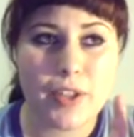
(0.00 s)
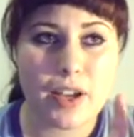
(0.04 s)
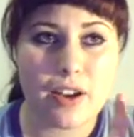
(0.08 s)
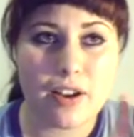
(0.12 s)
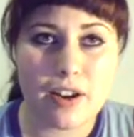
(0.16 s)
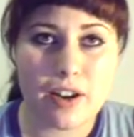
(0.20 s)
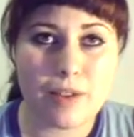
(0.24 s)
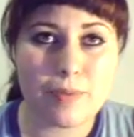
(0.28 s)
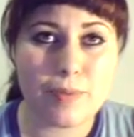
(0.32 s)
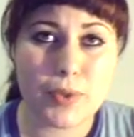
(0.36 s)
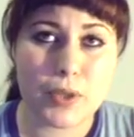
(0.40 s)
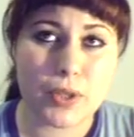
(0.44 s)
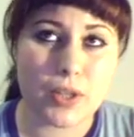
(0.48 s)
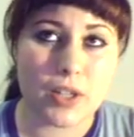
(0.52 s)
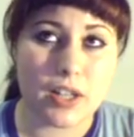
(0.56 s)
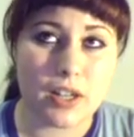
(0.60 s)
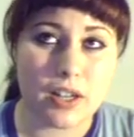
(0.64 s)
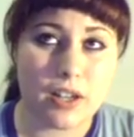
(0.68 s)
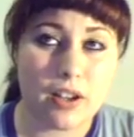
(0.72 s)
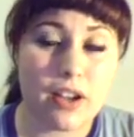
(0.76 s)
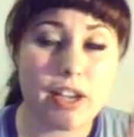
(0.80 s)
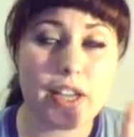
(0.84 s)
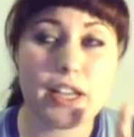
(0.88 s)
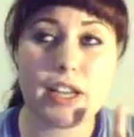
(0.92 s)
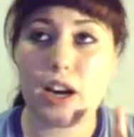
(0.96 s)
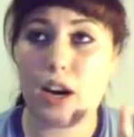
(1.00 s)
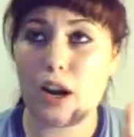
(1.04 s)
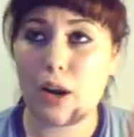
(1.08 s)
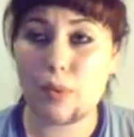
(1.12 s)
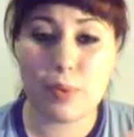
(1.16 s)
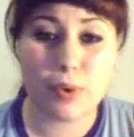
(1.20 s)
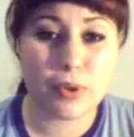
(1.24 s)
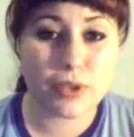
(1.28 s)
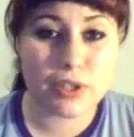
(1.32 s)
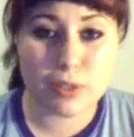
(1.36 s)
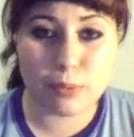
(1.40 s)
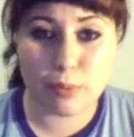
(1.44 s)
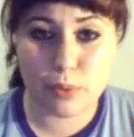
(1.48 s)
I'm not gonna lie, I
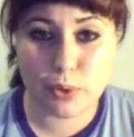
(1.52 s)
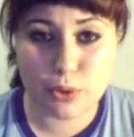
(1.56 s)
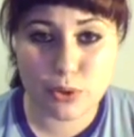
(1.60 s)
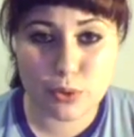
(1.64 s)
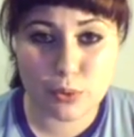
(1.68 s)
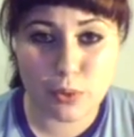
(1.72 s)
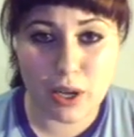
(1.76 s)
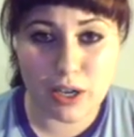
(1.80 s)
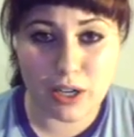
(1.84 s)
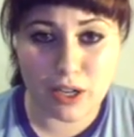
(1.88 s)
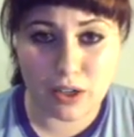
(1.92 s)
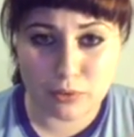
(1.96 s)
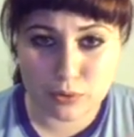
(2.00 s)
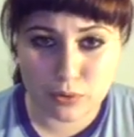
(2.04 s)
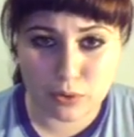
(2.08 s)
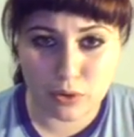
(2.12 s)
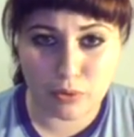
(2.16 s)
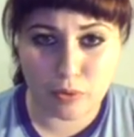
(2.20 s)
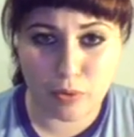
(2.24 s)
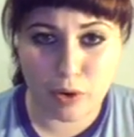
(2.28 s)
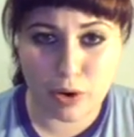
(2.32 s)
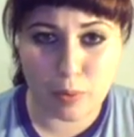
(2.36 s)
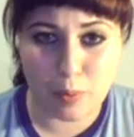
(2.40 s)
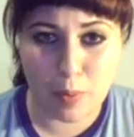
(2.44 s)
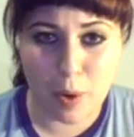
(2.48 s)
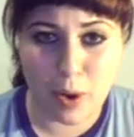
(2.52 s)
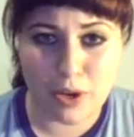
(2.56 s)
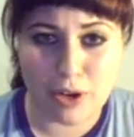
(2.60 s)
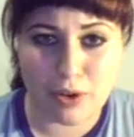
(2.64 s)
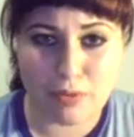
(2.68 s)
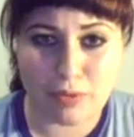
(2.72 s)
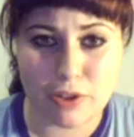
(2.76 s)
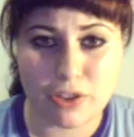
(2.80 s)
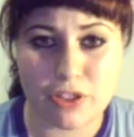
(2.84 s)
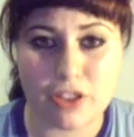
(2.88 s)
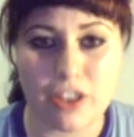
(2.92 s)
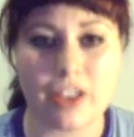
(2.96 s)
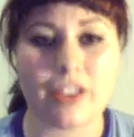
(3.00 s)
put some on as well after I'd read about
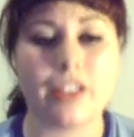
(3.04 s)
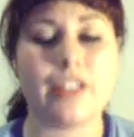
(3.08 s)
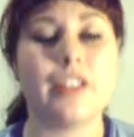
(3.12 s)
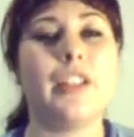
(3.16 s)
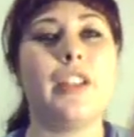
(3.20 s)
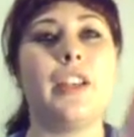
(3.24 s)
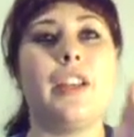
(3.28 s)
everything.